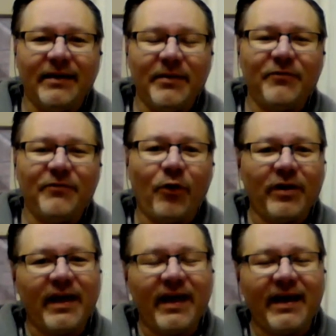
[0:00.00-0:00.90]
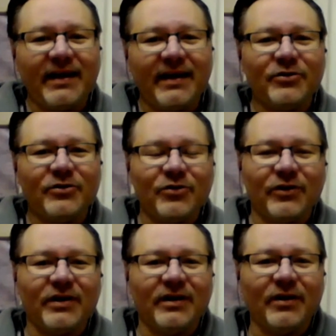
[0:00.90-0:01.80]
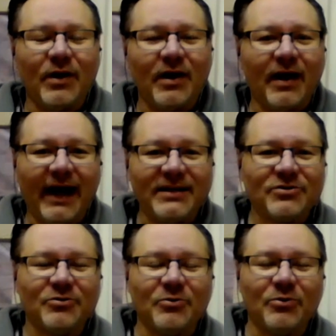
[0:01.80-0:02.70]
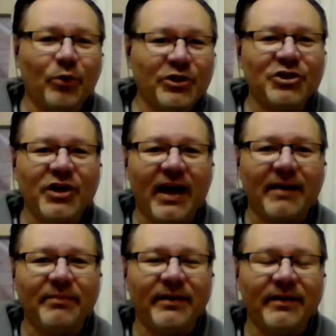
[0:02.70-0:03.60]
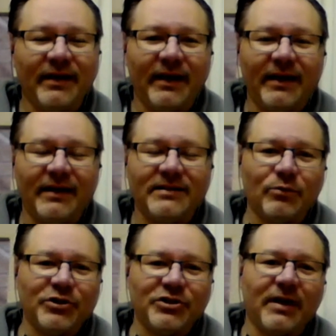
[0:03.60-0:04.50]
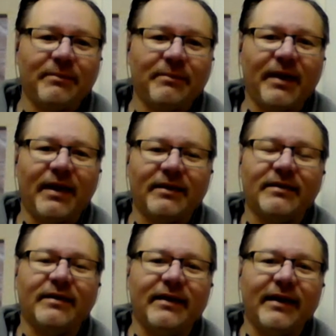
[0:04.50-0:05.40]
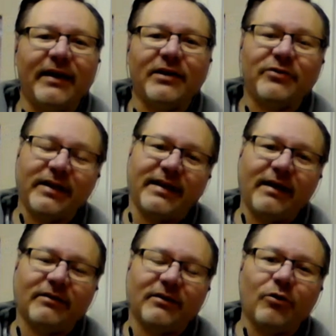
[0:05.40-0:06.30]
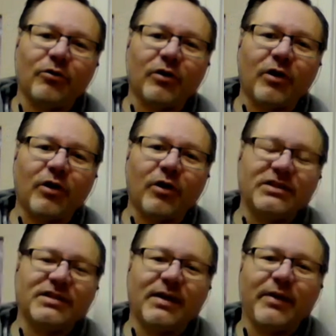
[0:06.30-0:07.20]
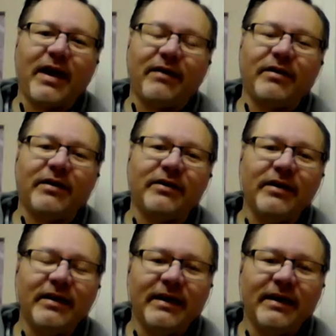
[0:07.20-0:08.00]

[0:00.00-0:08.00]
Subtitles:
before that I took a high school wood shop and some wood shop at LA Trade Tech, the local college that we have here.